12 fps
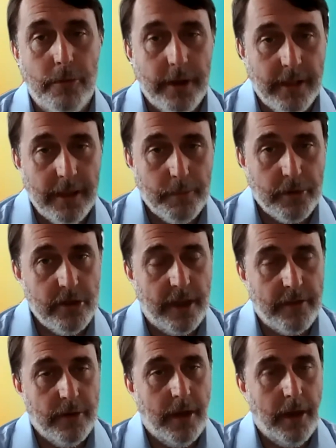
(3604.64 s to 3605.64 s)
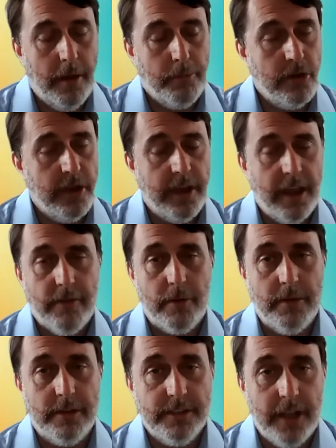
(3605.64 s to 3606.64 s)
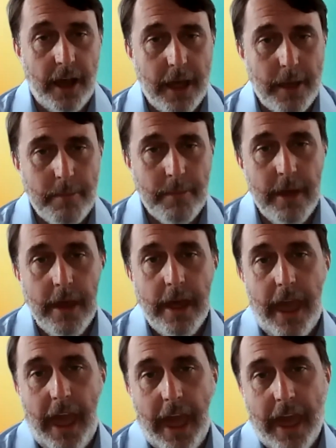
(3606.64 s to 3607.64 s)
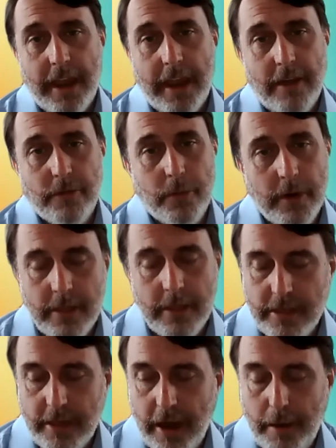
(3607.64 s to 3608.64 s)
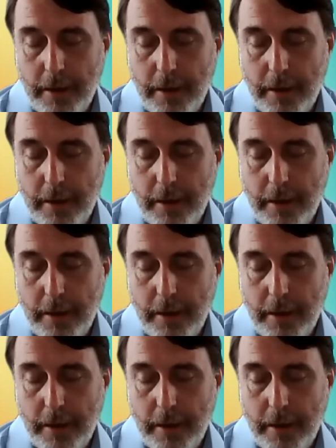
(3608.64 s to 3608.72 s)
really appreciate everyone's time and everyone's